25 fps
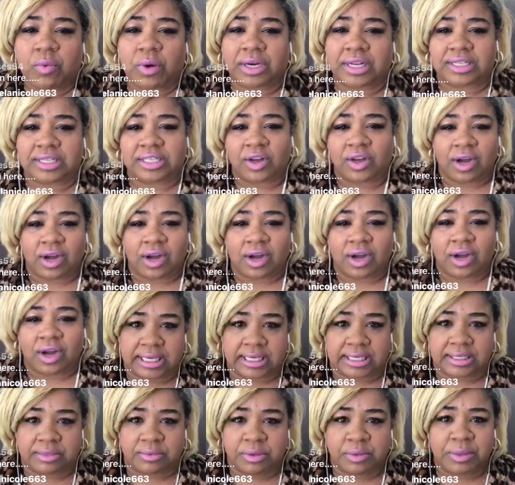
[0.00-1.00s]
to talk
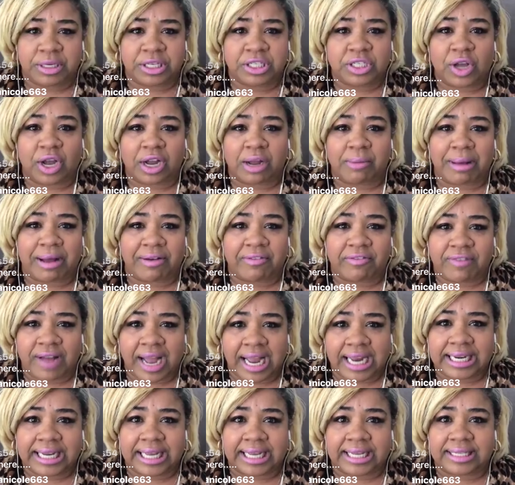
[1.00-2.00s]
we want to talk about
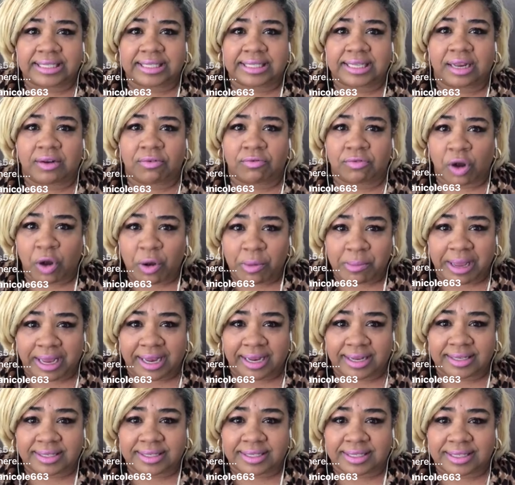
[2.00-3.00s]
finance and
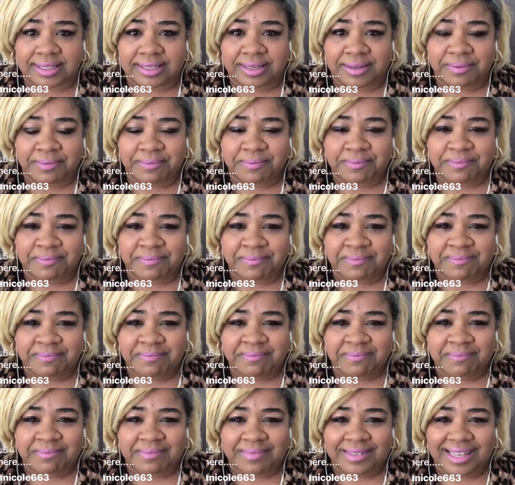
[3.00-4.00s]
romance.
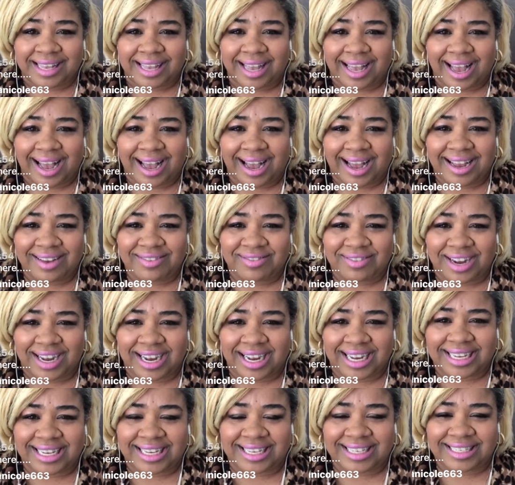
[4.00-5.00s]
Hi
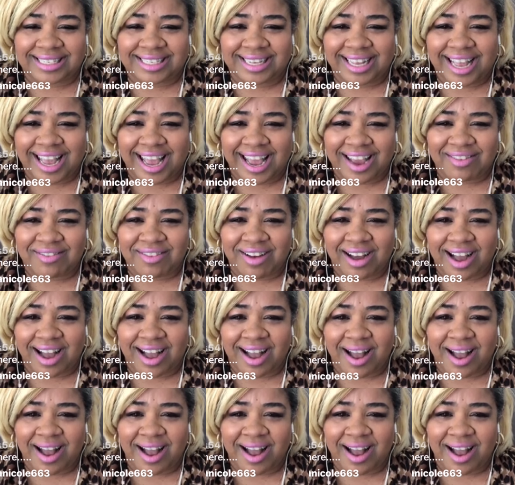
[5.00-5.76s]
Ryan. Hey Ra.